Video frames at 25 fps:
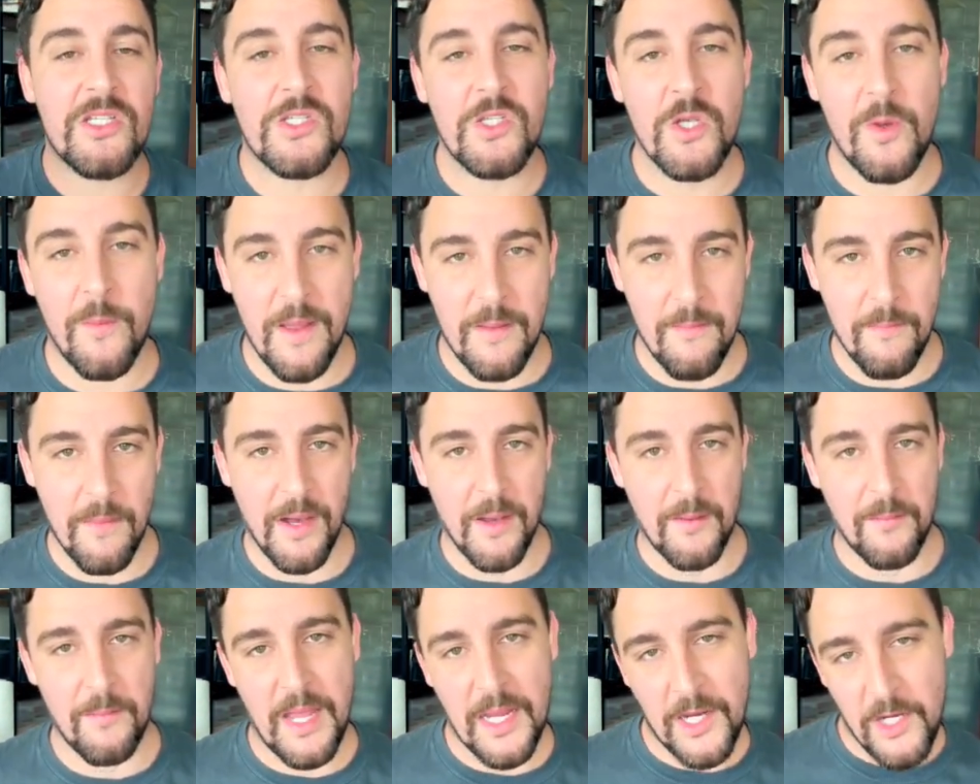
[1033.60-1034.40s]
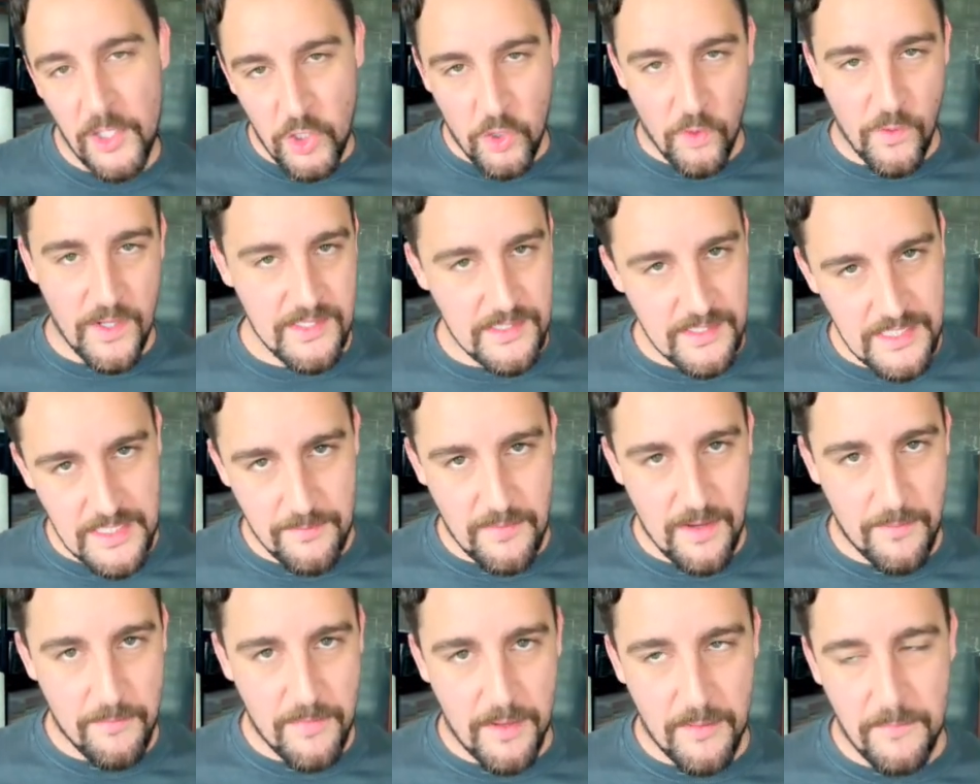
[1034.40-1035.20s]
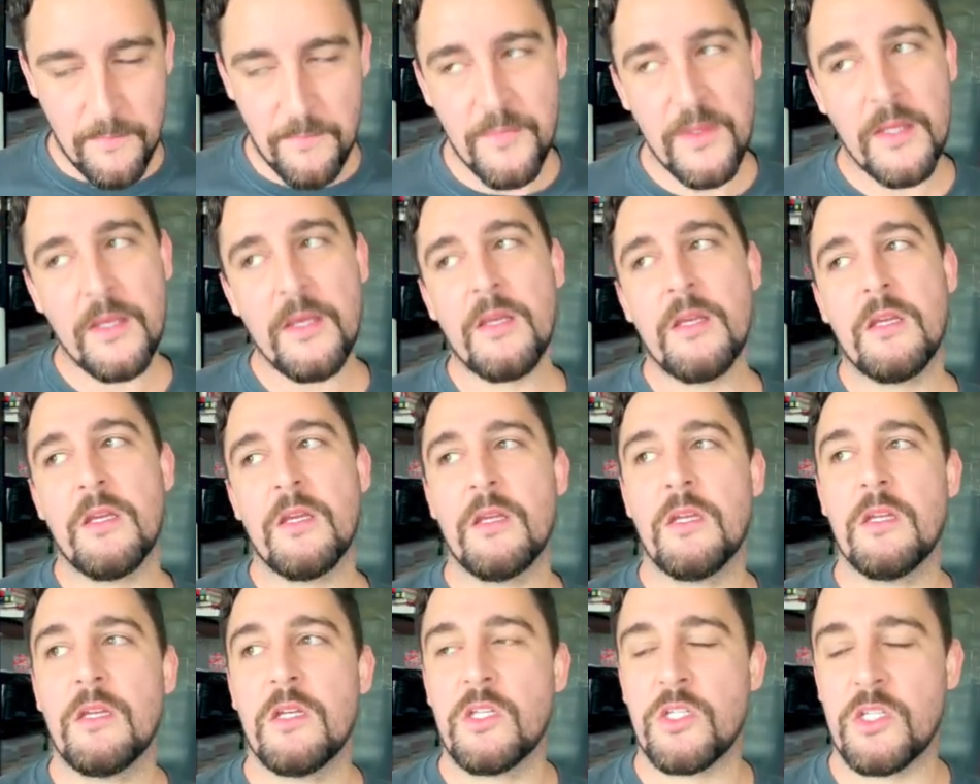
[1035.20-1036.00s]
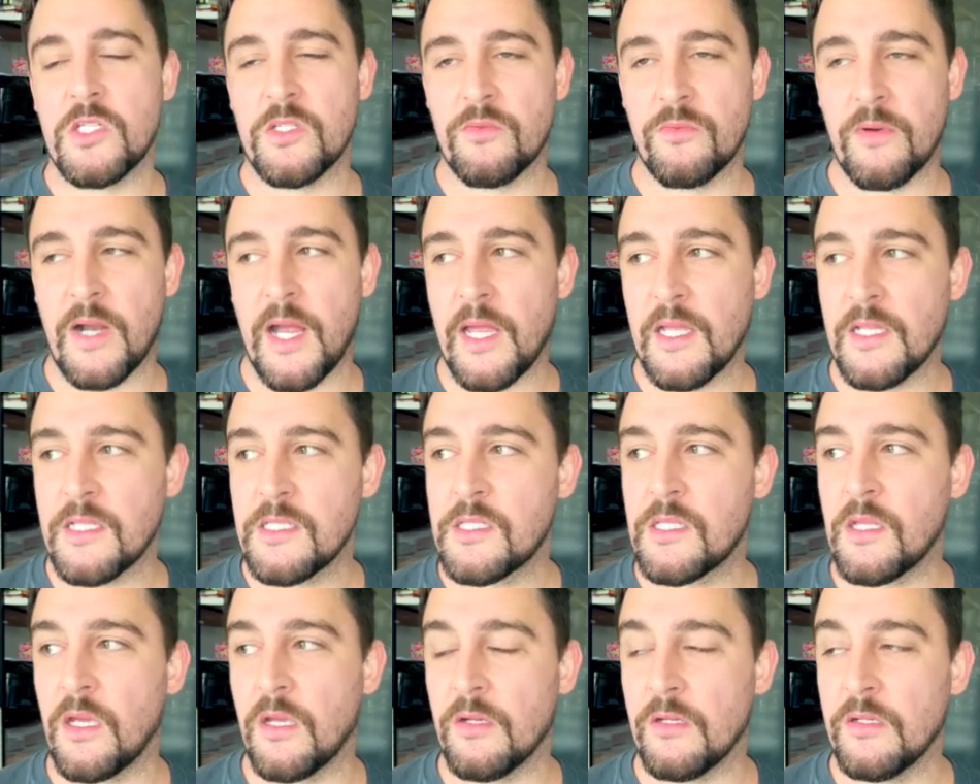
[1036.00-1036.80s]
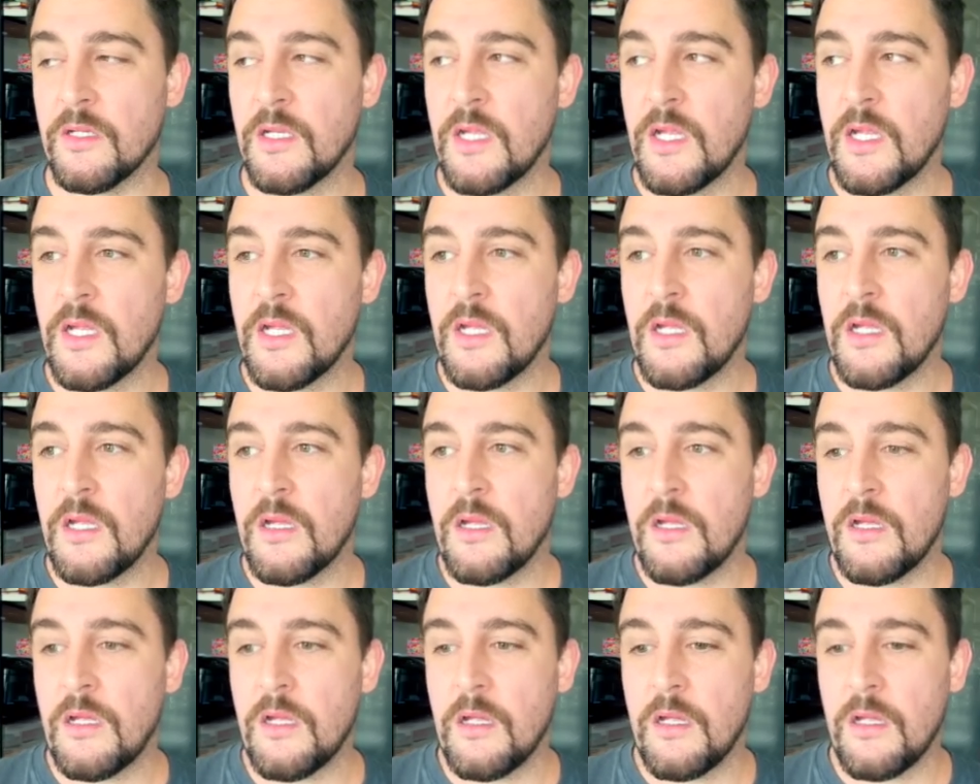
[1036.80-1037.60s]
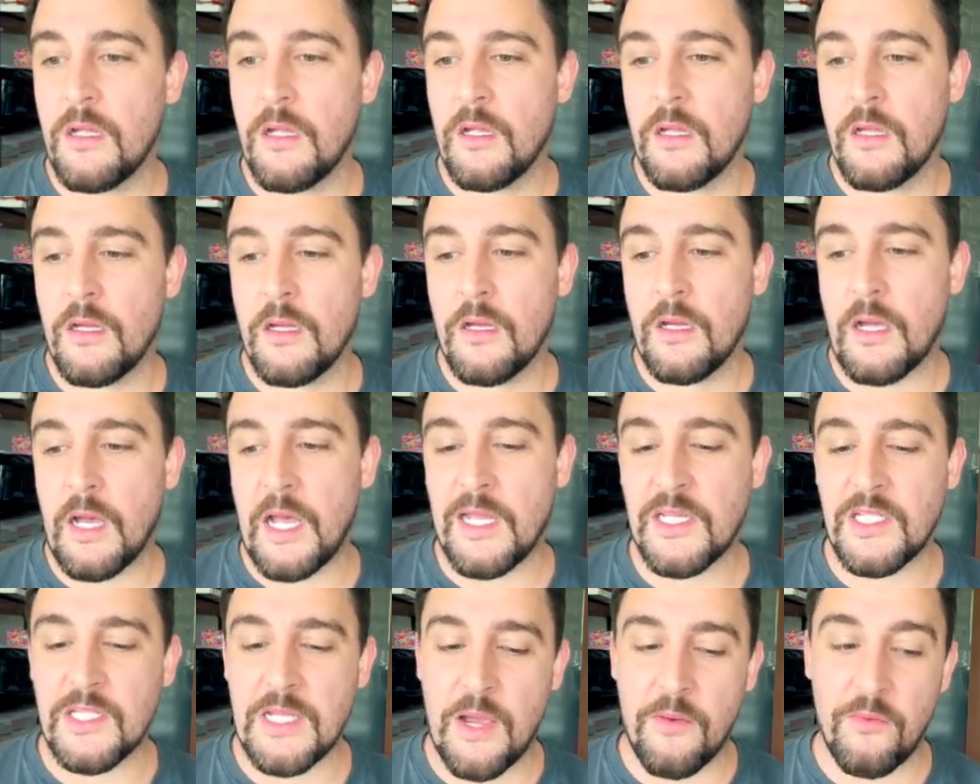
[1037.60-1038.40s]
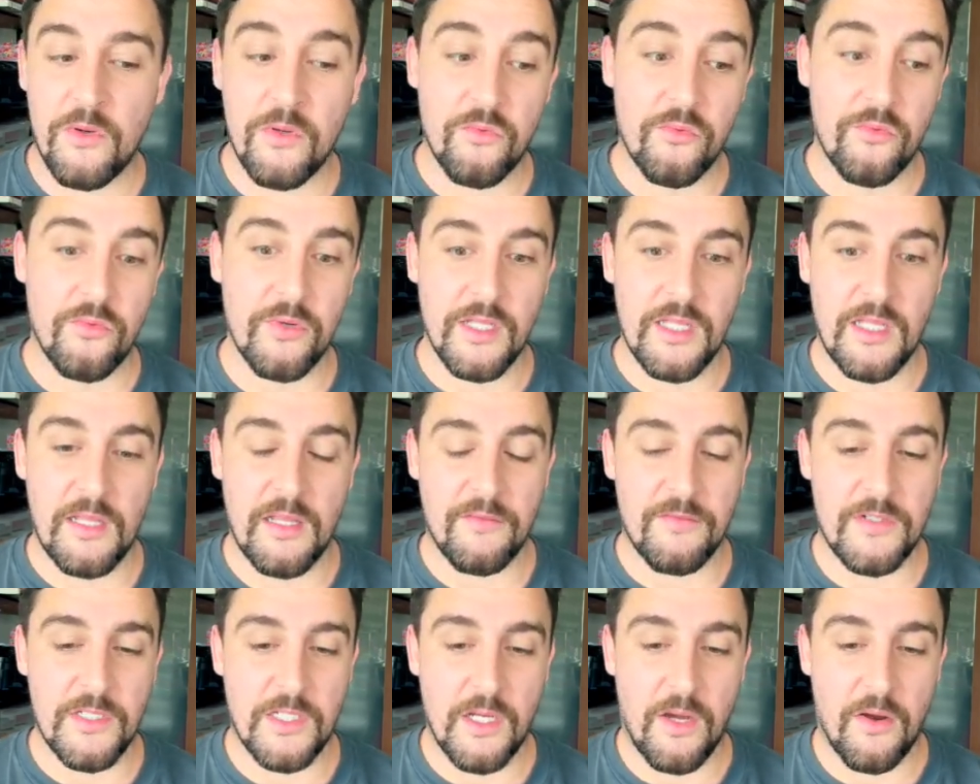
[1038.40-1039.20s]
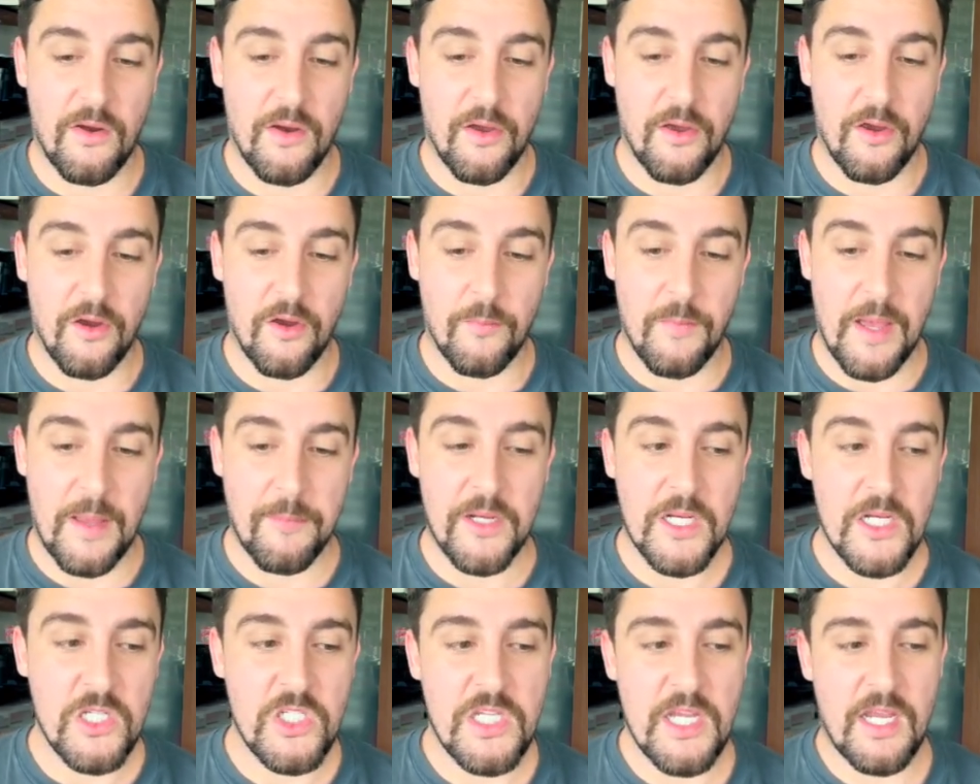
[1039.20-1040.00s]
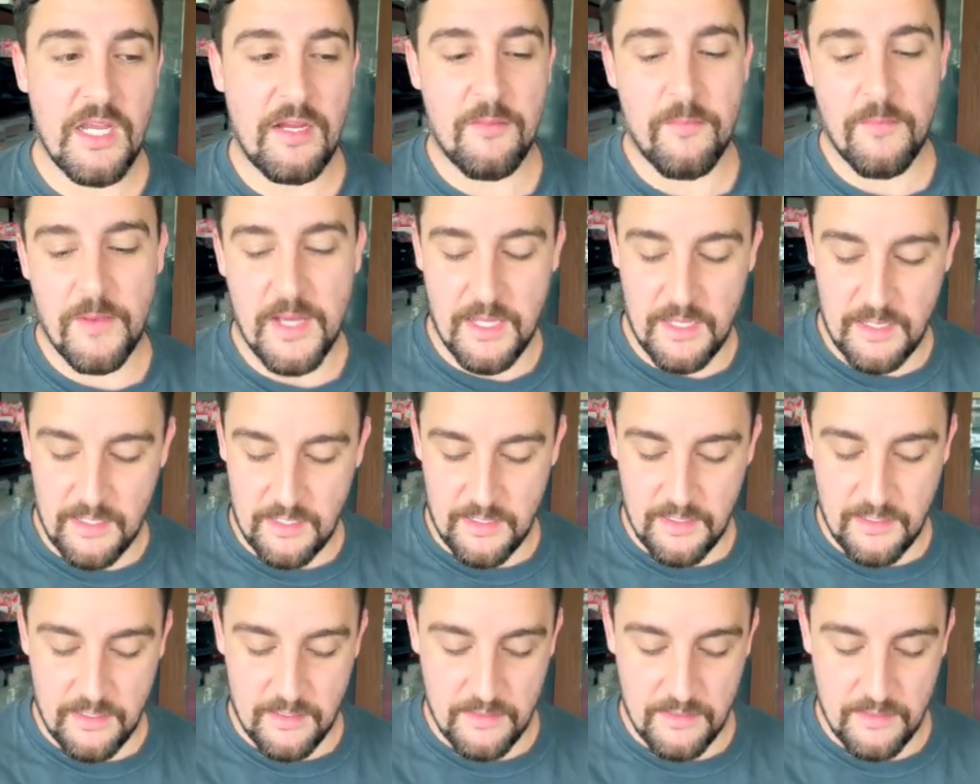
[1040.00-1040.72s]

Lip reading: saw my mum. I could always see my mum. She's right. So I would really love to go home. I'm gonna check my